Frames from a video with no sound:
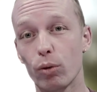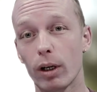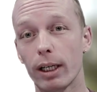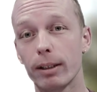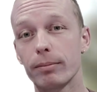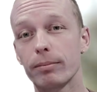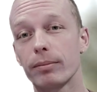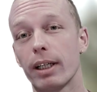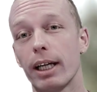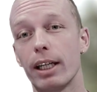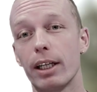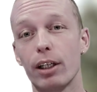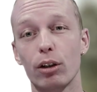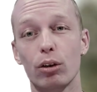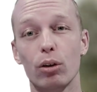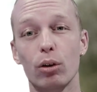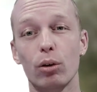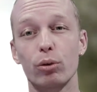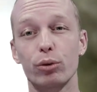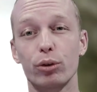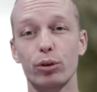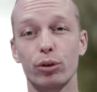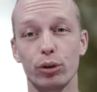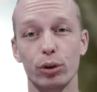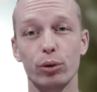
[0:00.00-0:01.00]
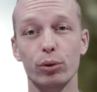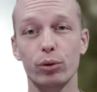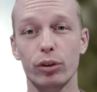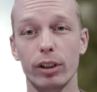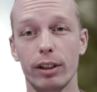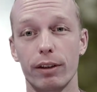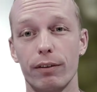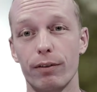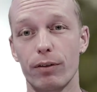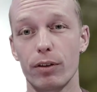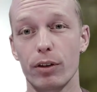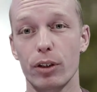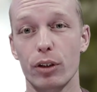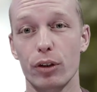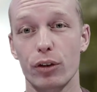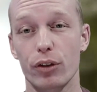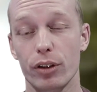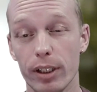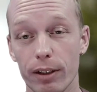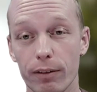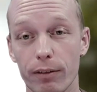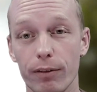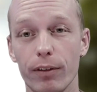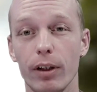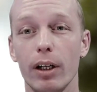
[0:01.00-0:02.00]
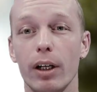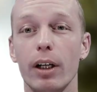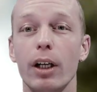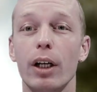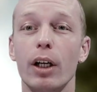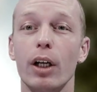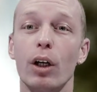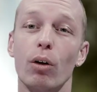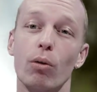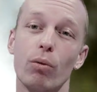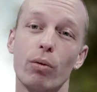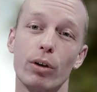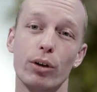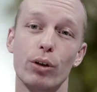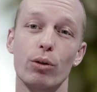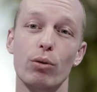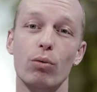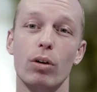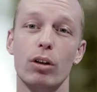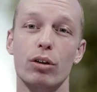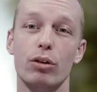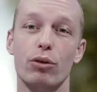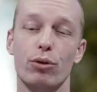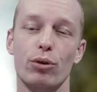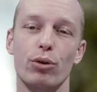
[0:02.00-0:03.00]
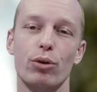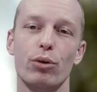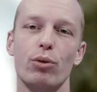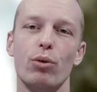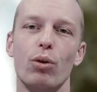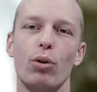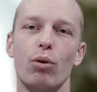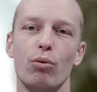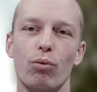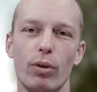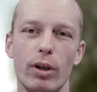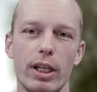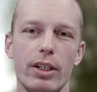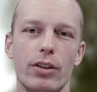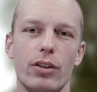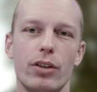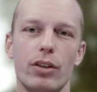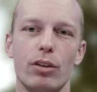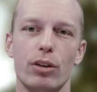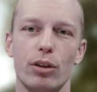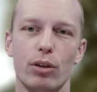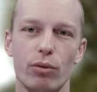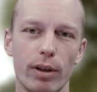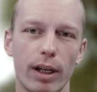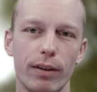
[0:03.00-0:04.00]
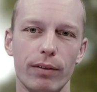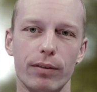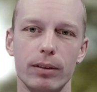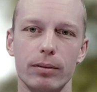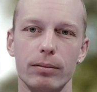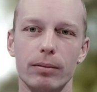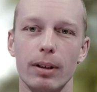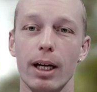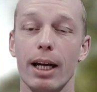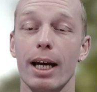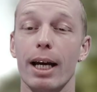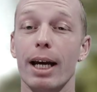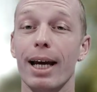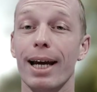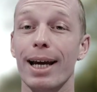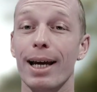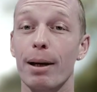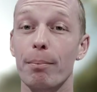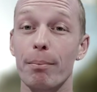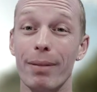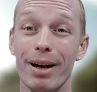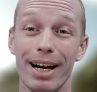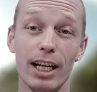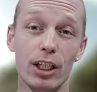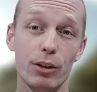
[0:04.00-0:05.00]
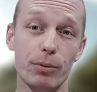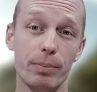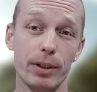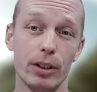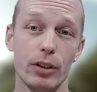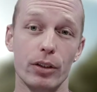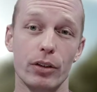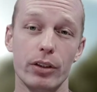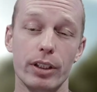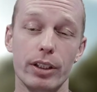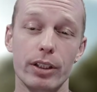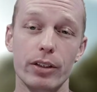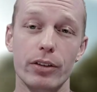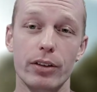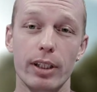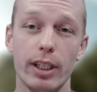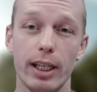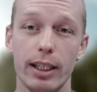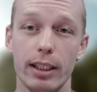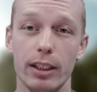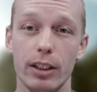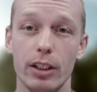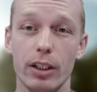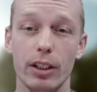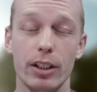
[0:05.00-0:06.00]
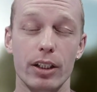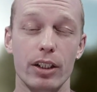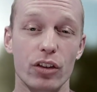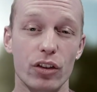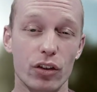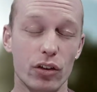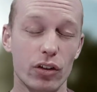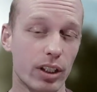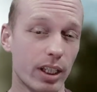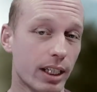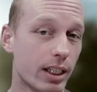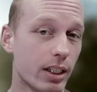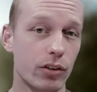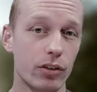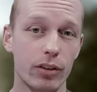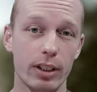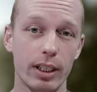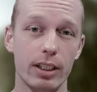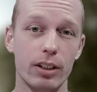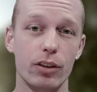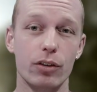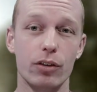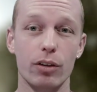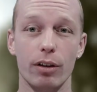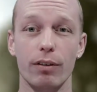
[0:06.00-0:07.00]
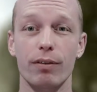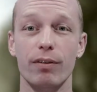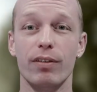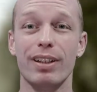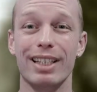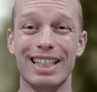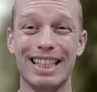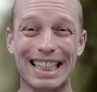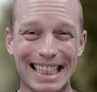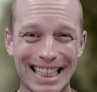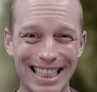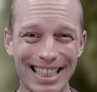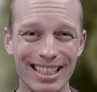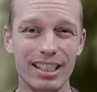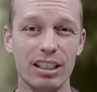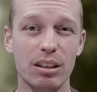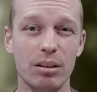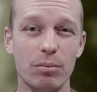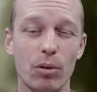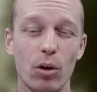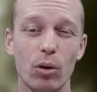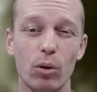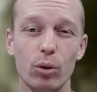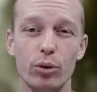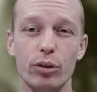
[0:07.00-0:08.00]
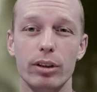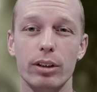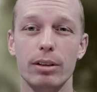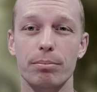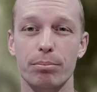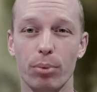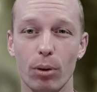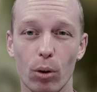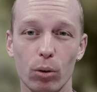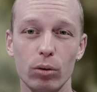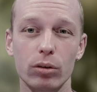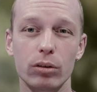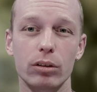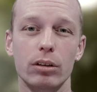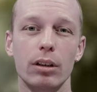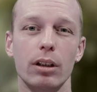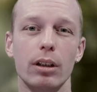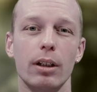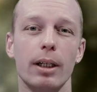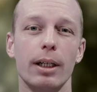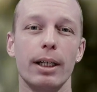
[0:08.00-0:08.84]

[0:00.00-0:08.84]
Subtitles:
are and the goals you set for yourself when you want to race gravel. My experience is that the steady state stuff is the most important.